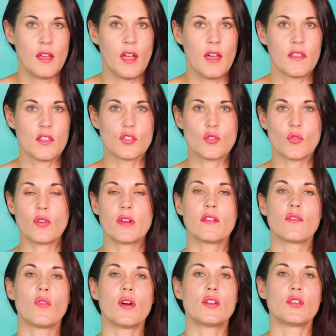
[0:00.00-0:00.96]
and the story
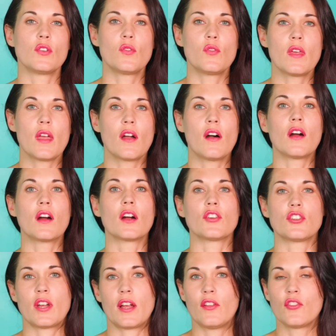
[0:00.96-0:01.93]
of what and who they are
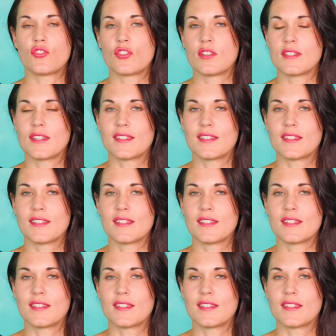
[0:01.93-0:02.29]
challenges